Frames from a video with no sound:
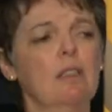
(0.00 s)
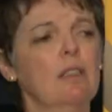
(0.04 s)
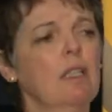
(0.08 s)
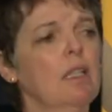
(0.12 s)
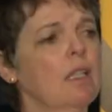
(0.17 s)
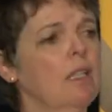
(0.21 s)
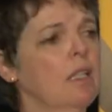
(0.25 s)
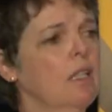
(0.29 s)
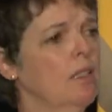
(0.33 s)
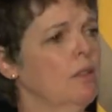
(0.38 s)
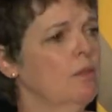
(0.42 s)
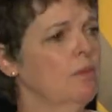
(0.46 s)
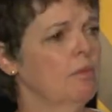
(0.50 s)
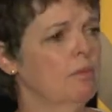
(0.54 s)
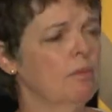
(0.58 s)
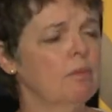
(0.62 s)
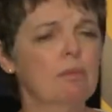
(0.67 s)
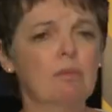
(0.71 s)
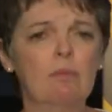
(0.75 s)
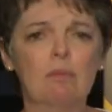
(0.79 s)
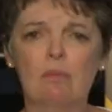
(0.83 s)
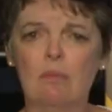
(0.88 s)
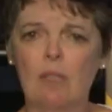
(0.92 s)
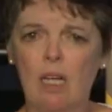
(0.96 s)
uh,
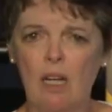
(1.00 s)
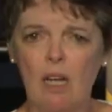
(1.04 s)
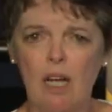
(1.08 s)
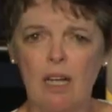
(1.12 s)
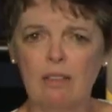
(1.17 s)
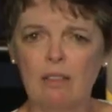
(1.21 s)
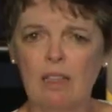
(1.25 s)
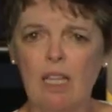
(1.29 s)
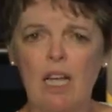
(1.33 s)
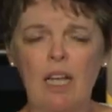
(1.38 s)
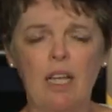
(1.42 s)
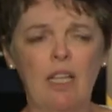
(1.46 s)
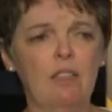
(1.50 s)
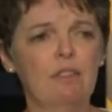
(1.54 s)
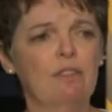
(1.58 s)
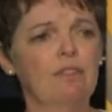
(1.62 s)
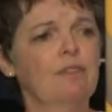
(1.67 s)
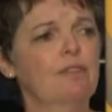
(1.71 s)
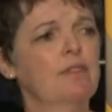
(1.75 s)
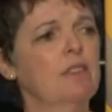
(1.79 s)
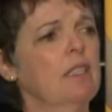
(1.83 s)
on life.